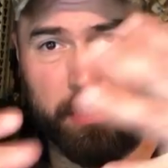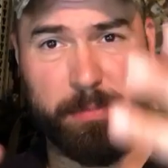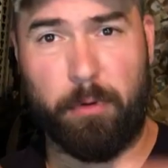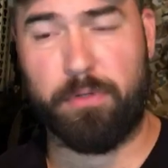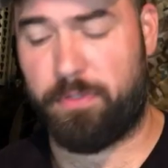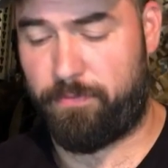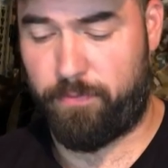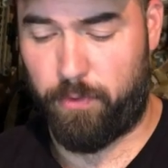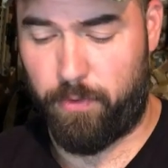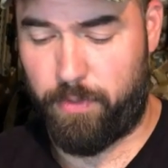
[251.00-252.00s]
disperse the
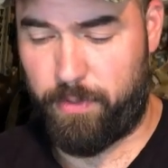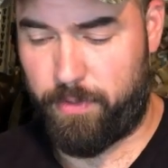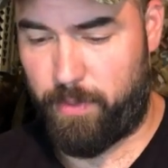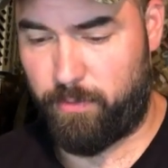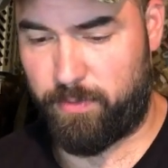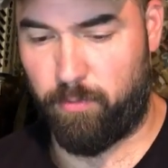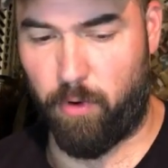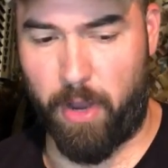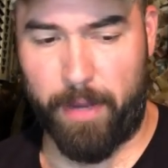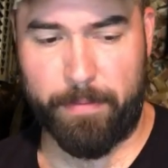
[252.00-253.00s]
food that was
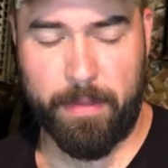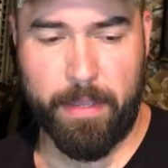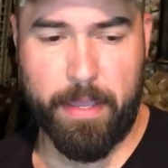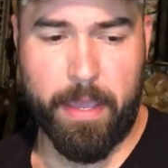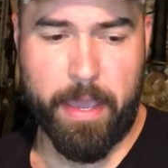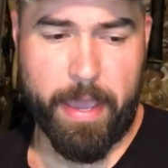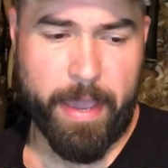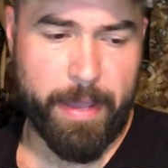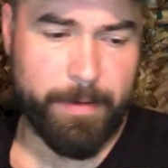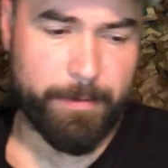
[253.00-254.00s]
brought.
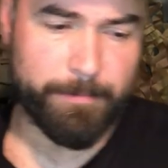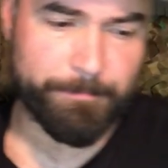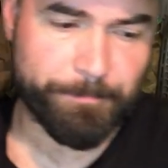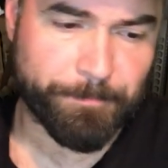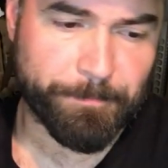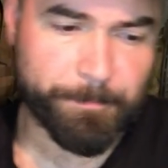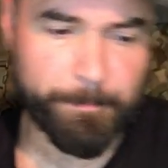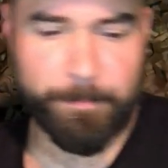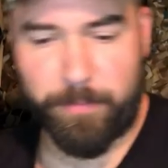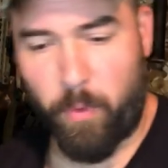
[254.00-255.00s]
And
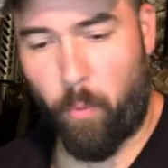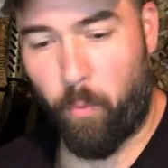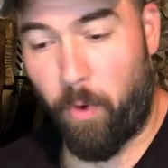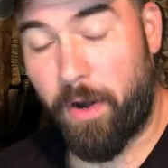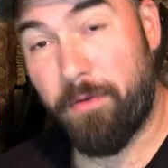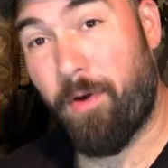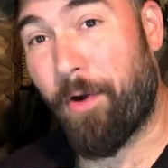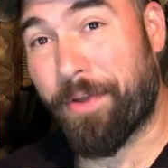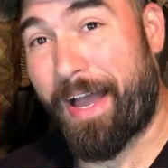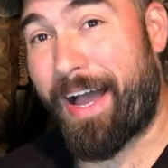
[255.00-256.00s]
one of
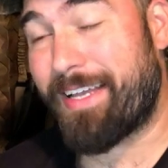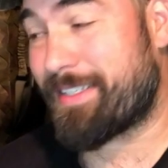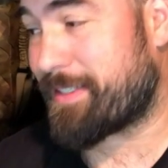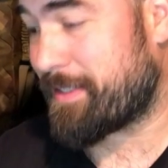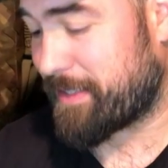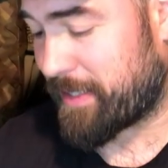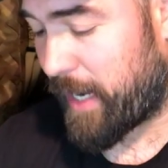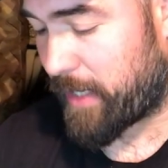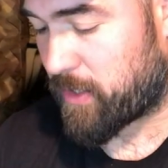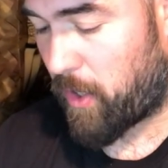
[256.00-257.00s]
our guys
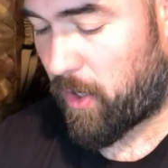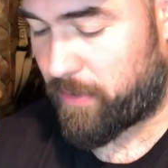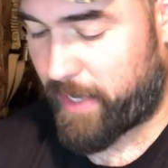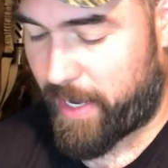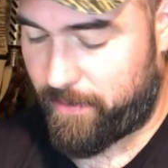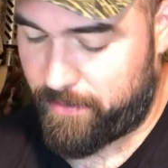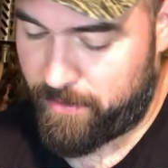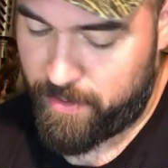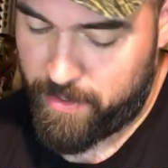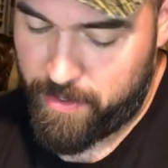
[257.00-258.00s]
got called out
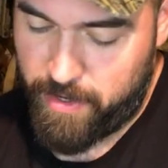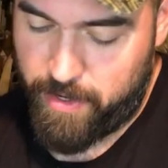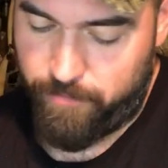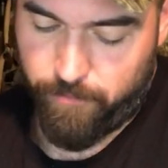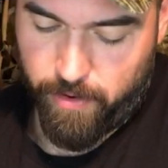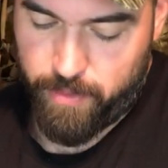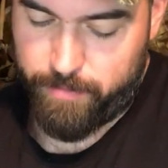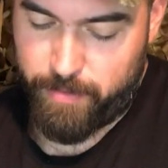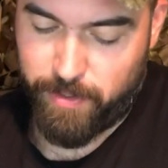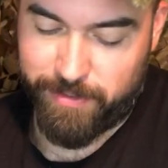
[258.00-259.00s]
in front of the
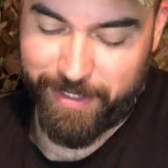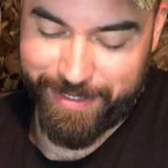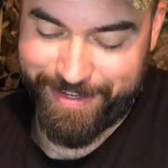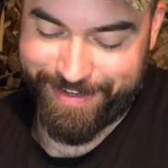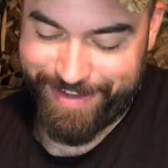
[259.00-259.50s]
building